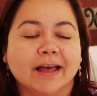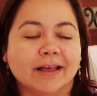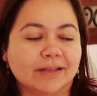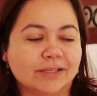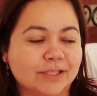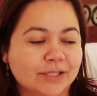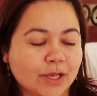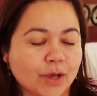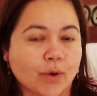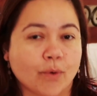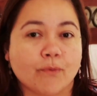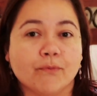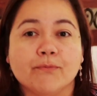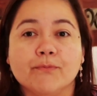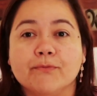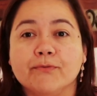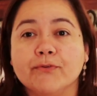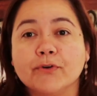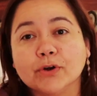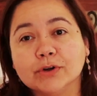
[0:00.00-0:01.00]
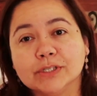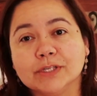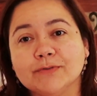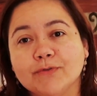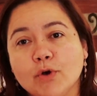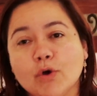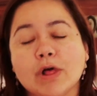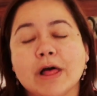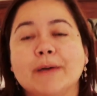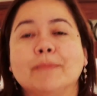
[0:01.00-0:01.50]
so first of
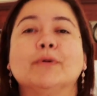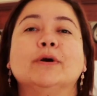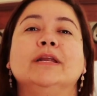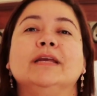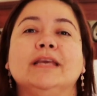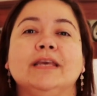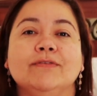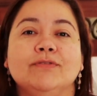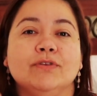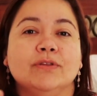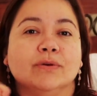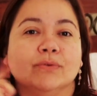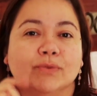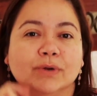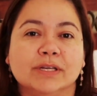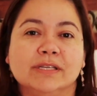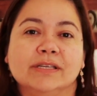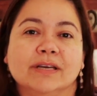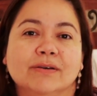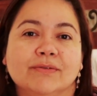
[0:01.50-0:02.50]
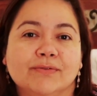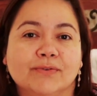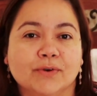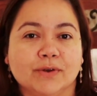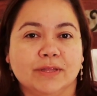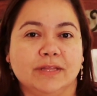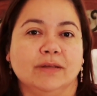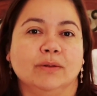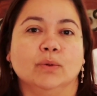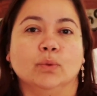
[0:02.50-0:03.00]
all I'm gonna give you the rundown for
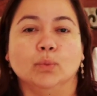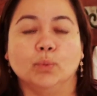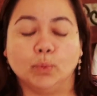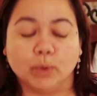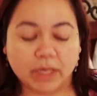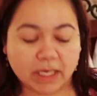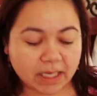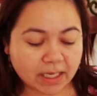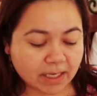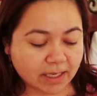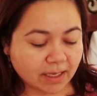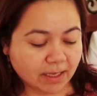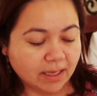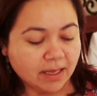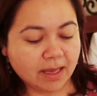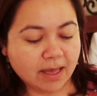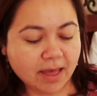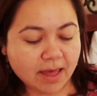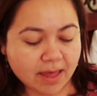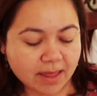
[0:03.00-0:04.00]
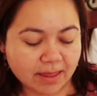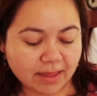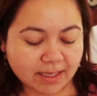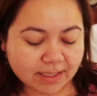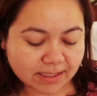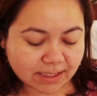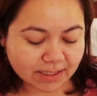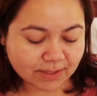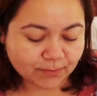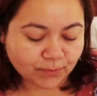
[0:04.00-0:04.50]
the week
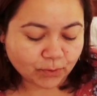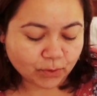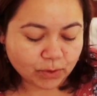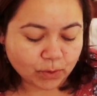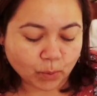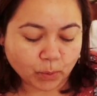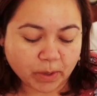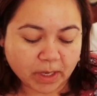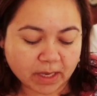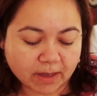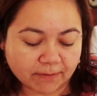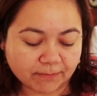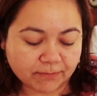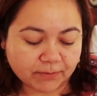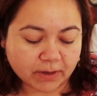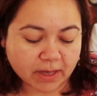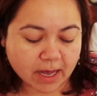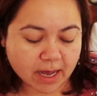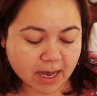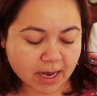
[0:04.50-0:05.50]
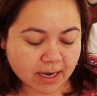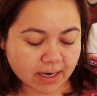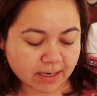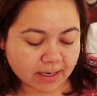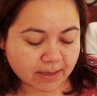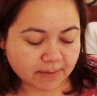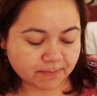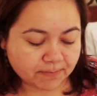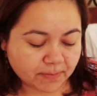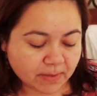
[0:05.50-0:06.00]
this is for the week of
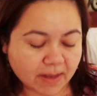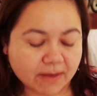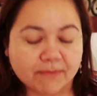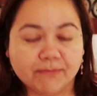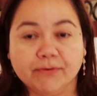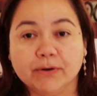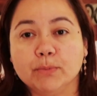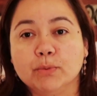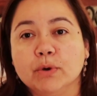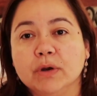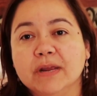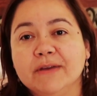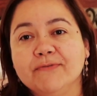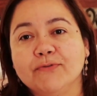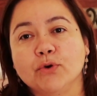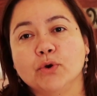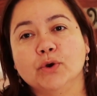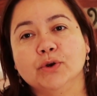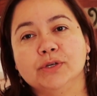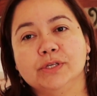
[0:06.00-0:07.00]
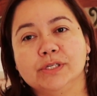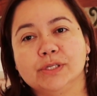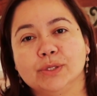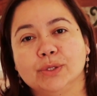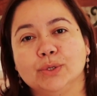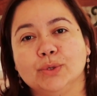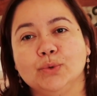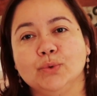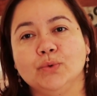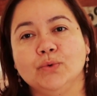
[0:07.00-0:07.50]
um, February 1st
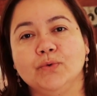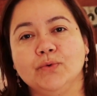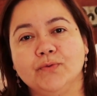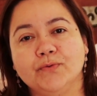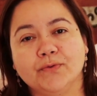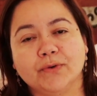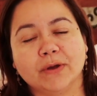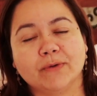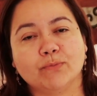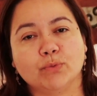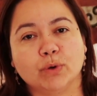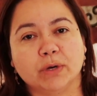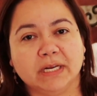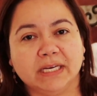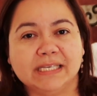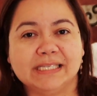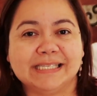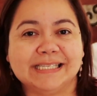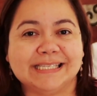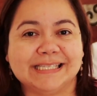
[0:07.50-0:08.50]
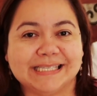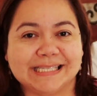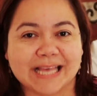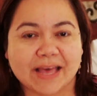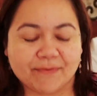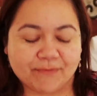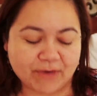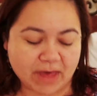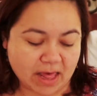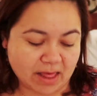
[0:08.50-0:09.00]
through February
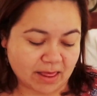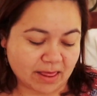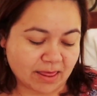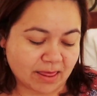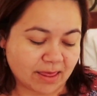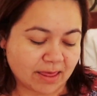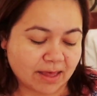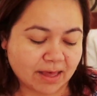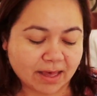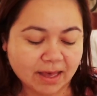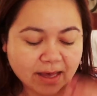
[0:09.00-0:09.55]
7th